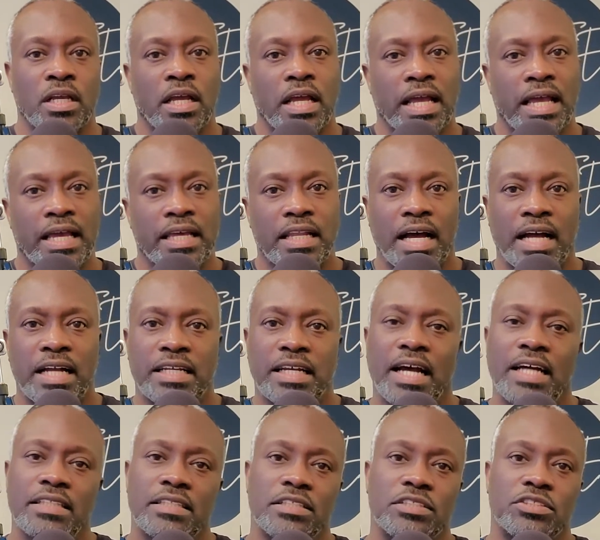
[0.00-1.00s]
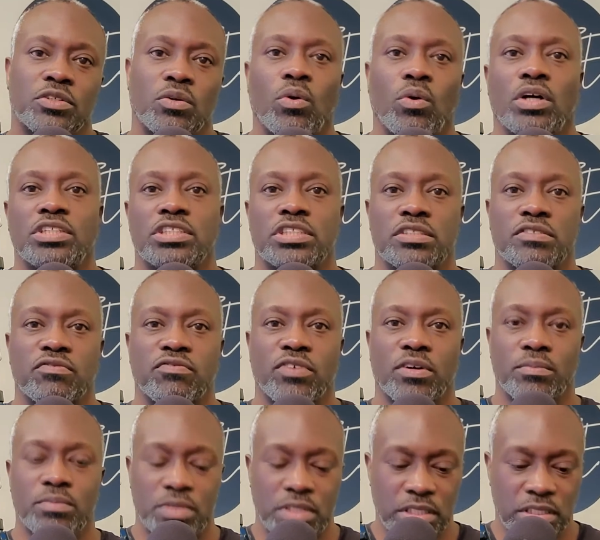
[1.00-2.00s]
And I got this question
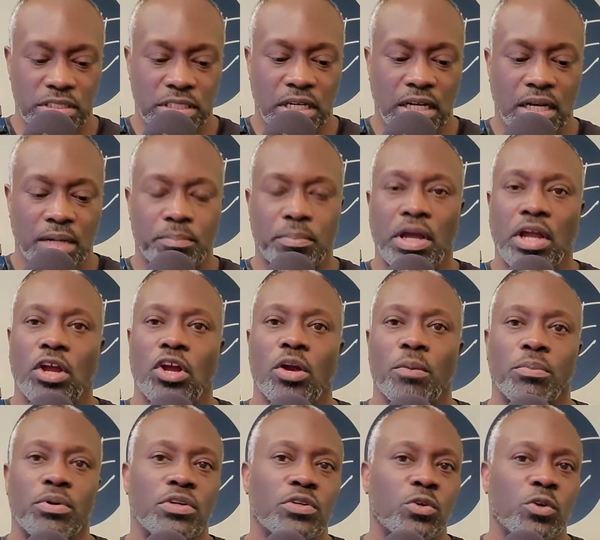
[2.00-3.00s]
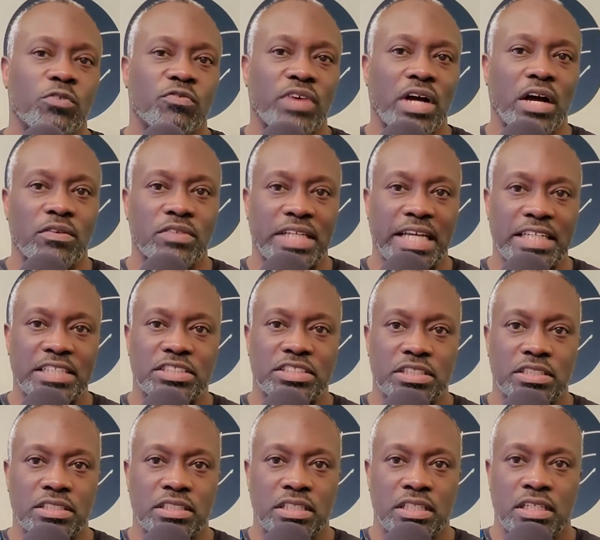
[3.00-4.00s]
from this Parentpreneur
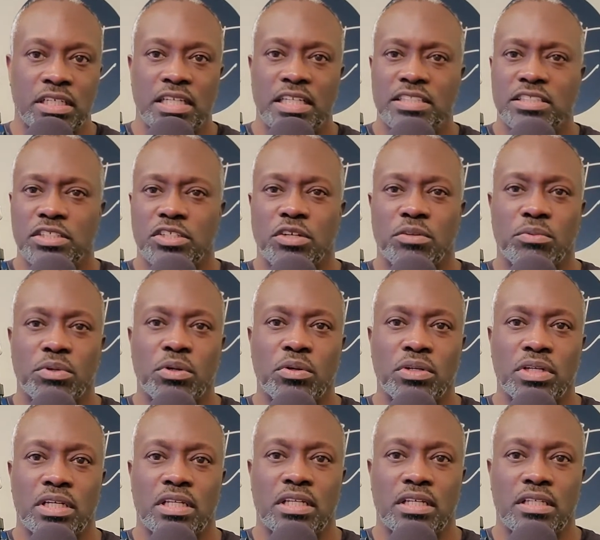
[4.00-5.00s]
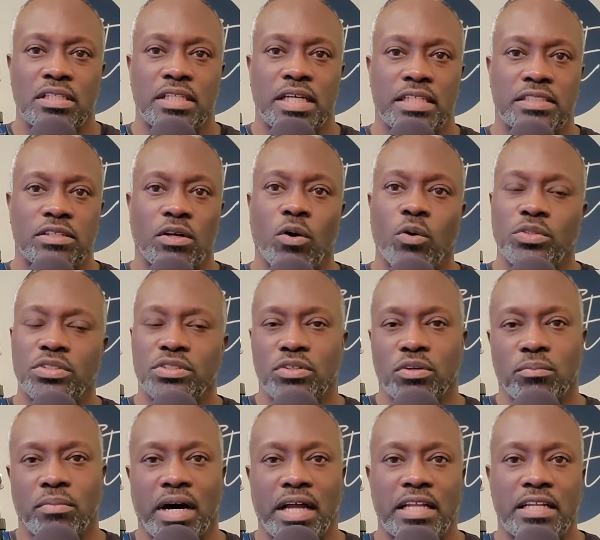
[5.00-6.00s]
Foundation. It's a community that's hosted
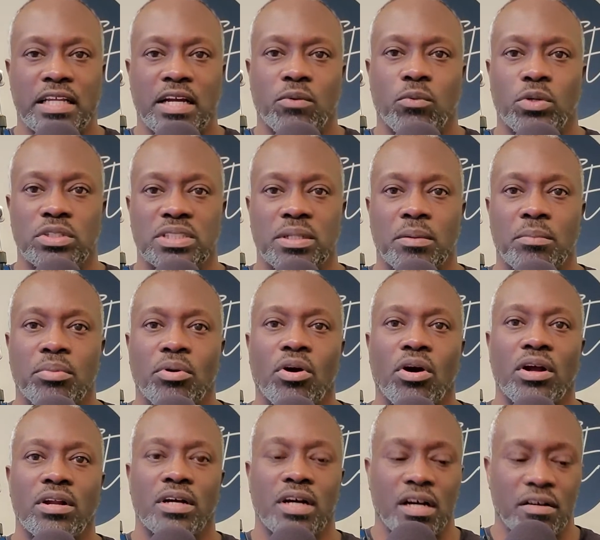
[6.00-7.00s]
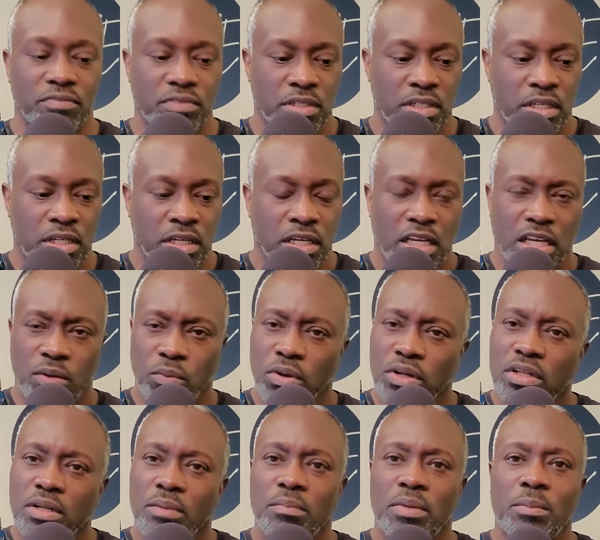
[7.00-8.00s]
on Mighty Networks I'm part of. And
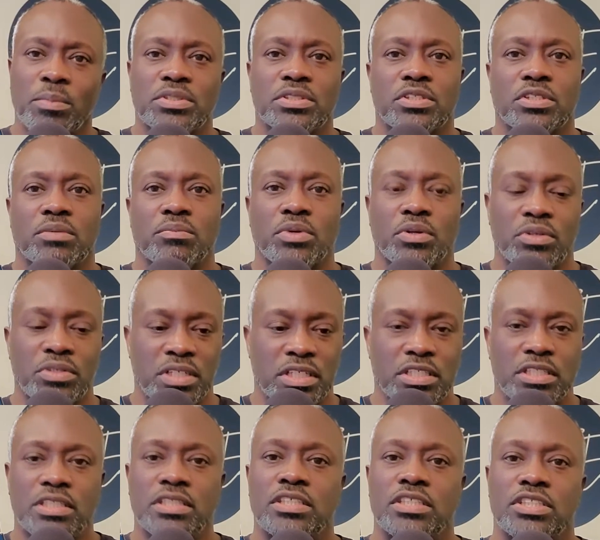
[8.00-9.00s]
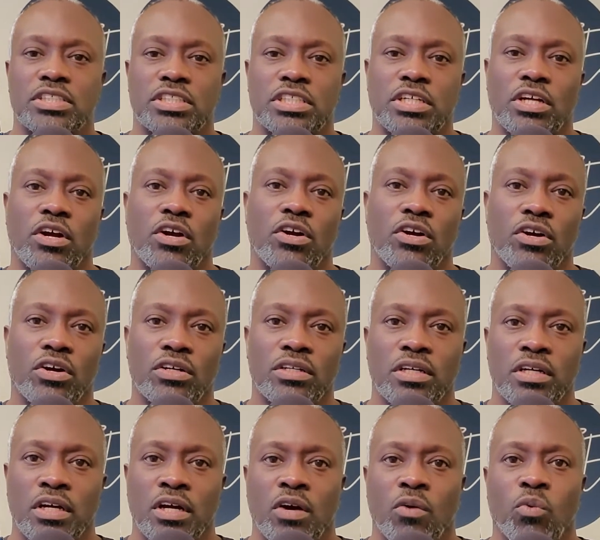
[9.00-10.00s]
one of the members of the community, she heard
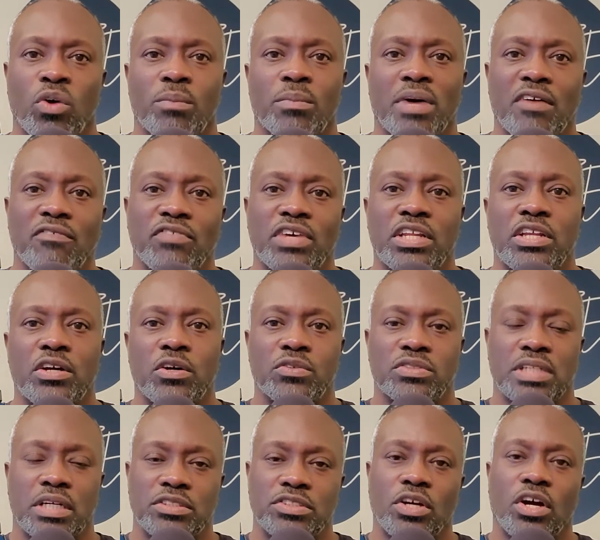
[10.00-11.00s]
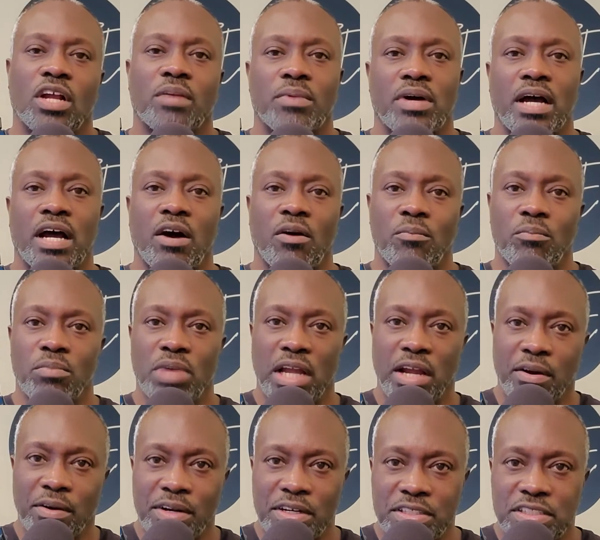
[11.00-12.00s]
one of my videos, and I was talking about how
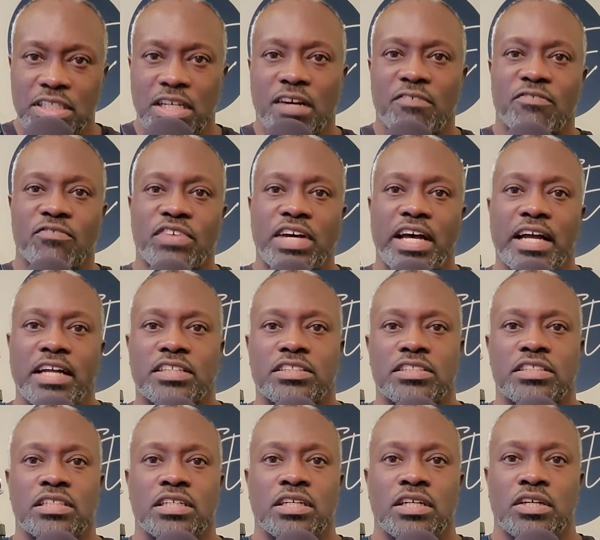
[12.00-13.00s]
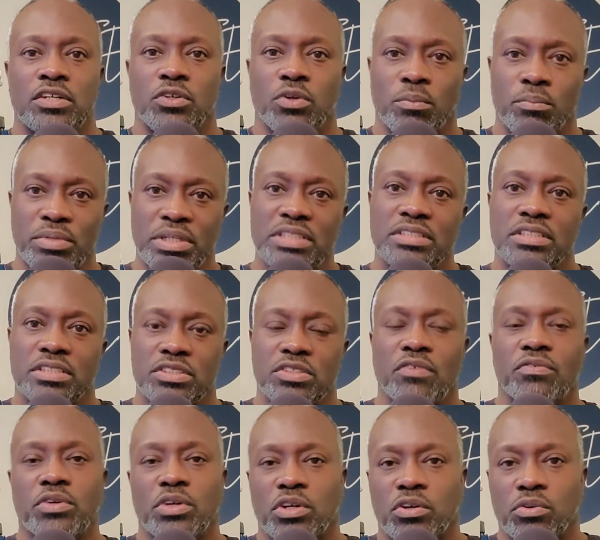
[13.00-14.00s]
marriage affects your business. So
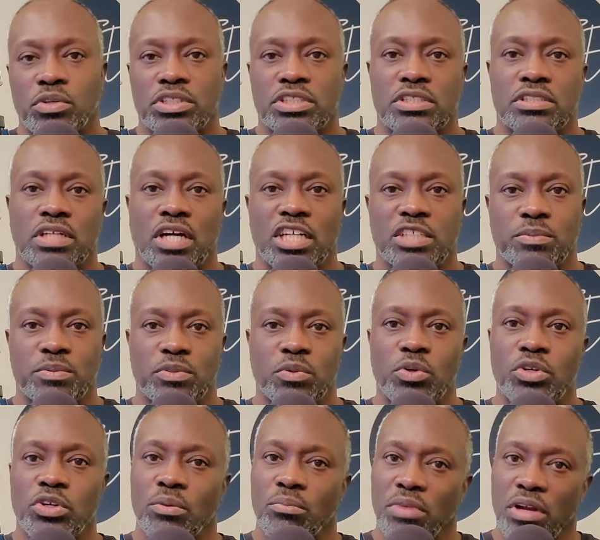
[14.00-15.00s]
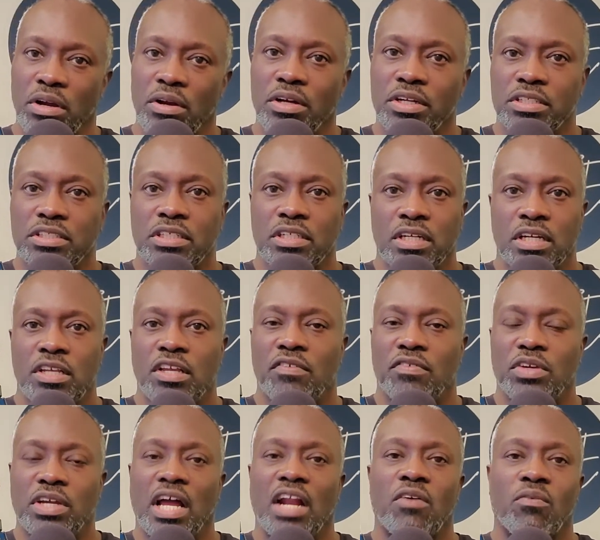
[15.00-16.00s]
if you're a Christian entrepreneur in your marriage,
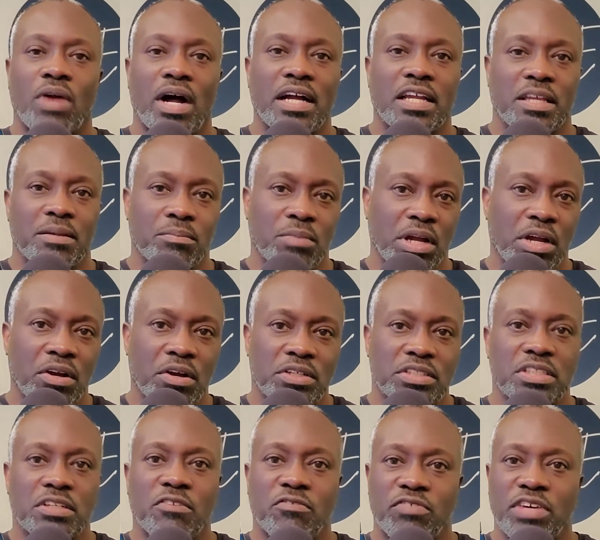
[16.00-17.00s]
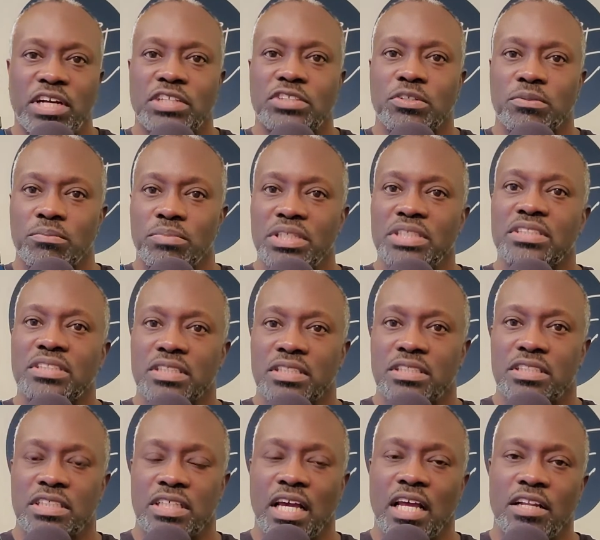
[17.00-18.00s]
if you got a rocky marriage, it affects your
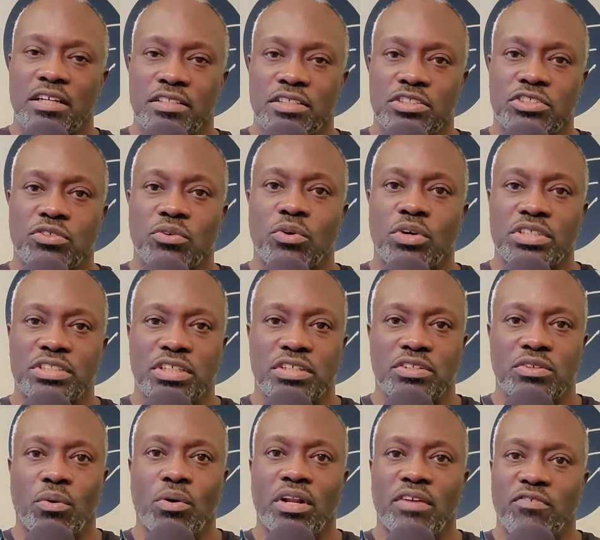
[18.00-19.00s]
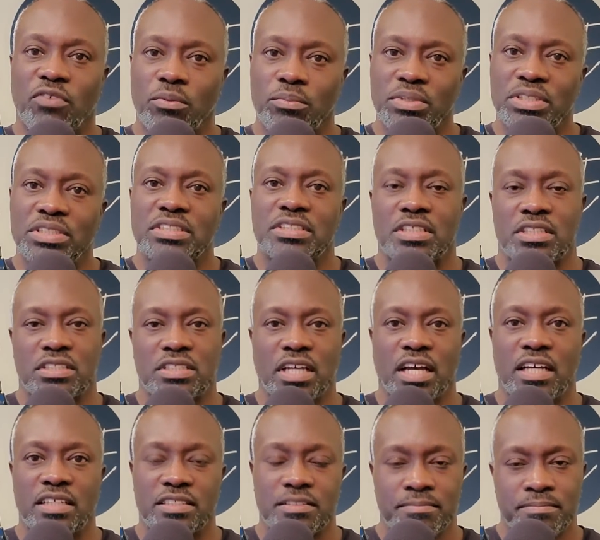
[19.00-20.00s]
business. It kind of destroys the anointing for business
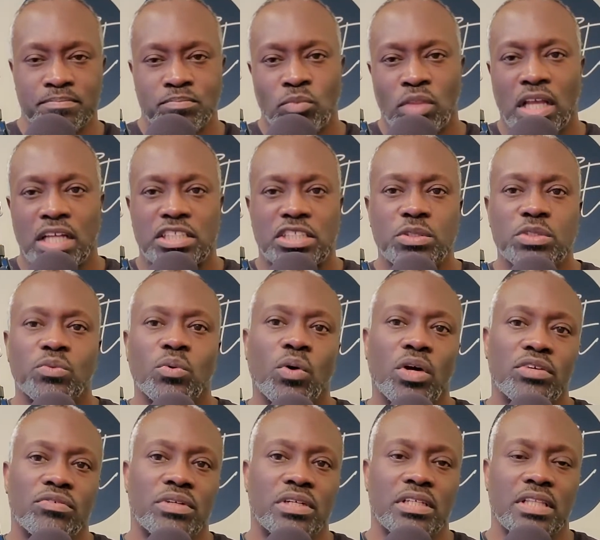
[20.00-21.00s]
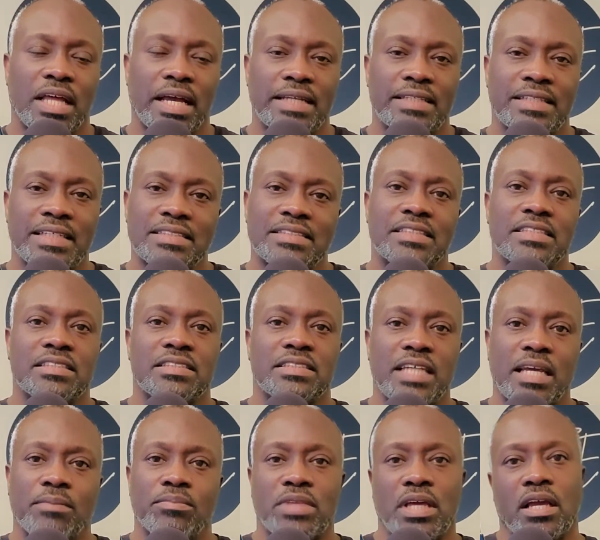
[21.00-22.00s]
success. And she was wondering, does this
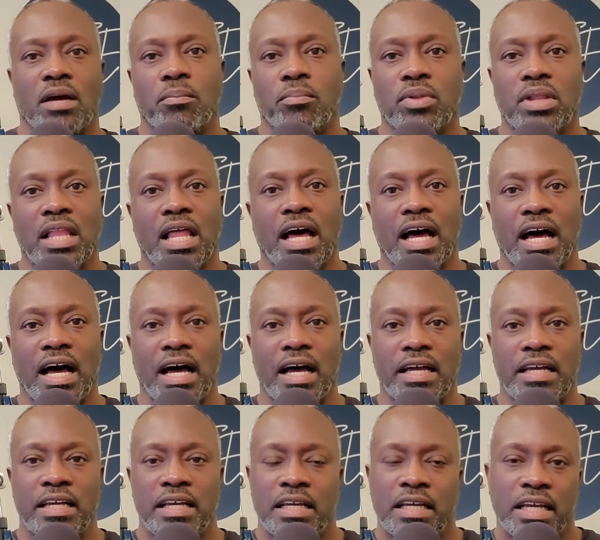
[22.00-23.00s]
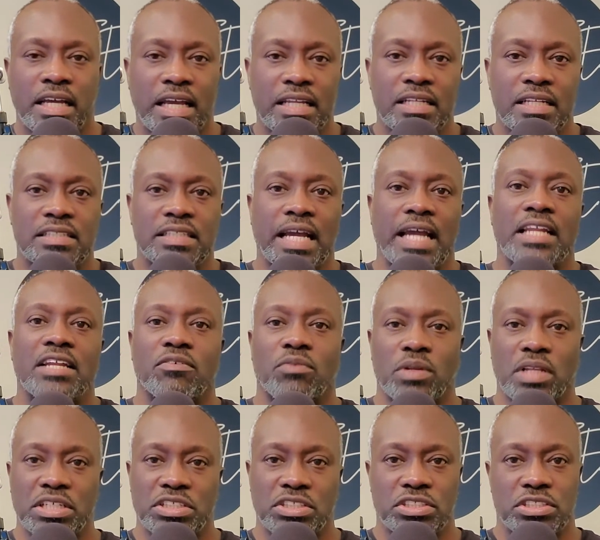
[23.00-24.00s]
same thing apply in a dating
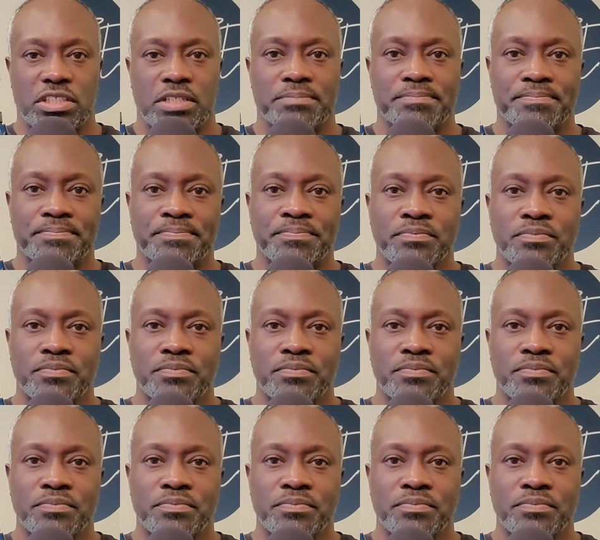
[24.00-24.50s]
relationship?